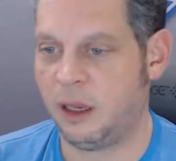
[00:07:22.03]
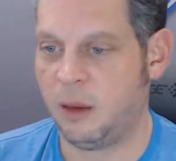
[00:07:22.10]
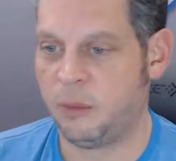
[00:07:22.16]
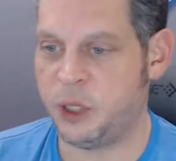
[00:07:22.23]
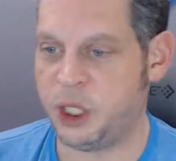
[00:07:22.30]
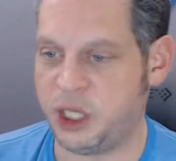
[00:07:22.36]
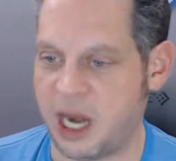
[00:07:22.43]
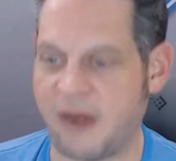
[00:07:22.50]

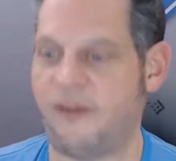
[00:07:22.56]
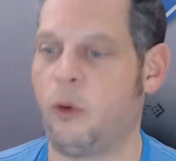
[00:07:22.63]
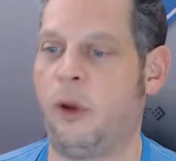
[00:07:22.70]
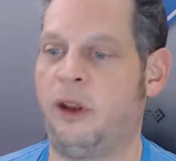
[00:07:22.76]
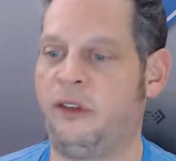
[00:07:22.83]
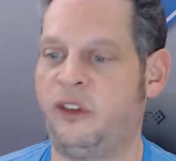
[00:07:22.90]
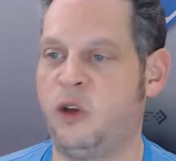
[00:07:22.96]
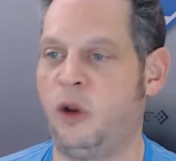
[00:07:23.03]
Appreciate
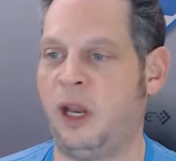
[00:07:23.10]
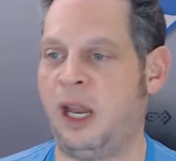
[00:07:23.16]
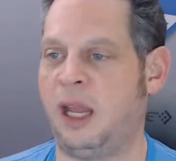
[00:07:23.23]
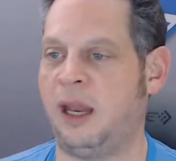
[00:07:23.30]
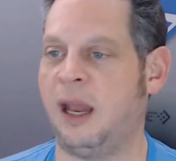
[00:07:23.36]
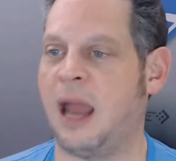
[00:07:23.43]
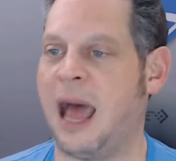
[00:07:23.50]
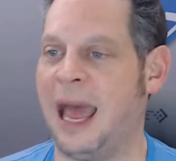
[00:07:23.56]
everyone tuning
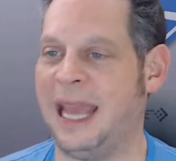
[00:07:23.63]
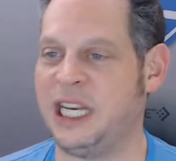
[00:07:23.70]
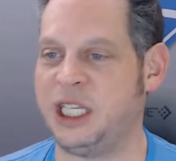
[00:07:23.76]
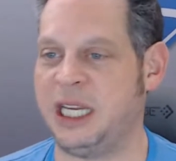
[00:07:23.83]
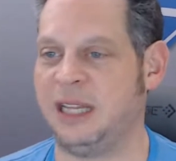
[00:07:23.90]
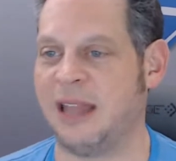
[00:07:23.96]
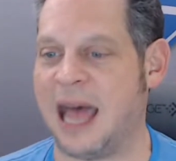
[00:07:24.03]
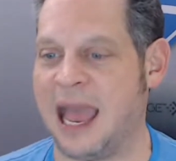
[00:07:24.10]
in on
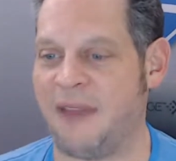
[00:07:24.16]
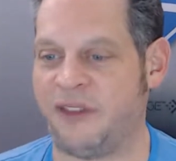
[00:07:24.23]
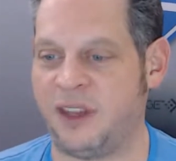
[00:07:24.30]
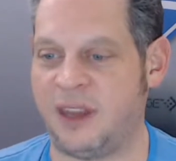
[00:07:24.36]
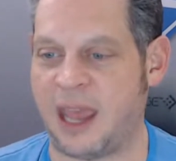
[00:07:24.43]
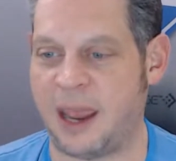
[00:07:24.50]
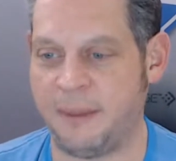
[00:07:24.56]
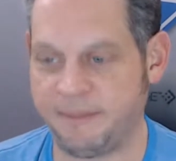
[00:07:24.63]
IG Live
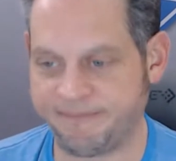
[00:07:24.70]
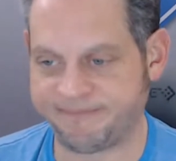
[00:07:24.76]
today.